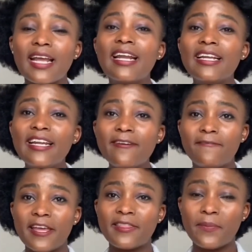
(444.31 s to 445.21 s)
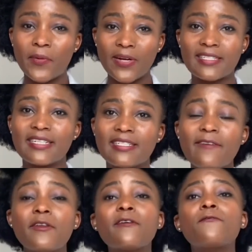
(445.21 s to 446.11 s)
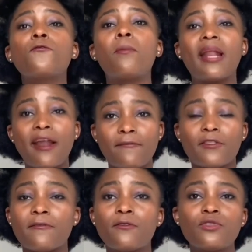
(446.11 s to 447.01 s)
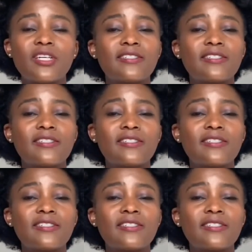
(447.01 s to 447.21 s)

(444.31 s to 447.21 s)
Live in the present. Even if you plan for the future,